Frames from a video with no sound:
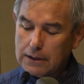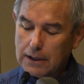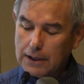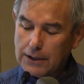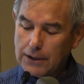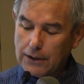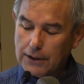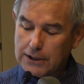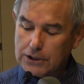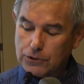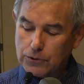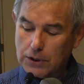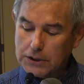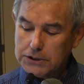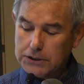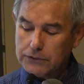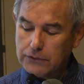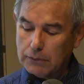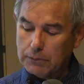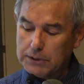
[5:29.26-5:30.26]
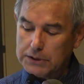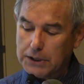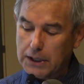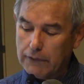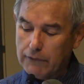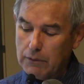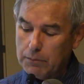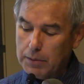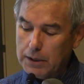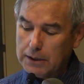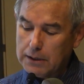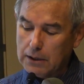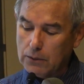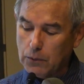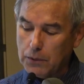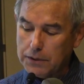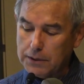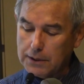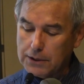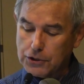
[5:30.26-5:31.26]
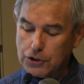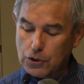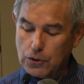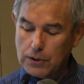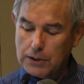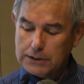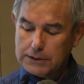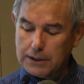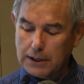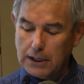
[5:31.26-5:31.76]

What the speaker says: under instructions from his government and with the assurance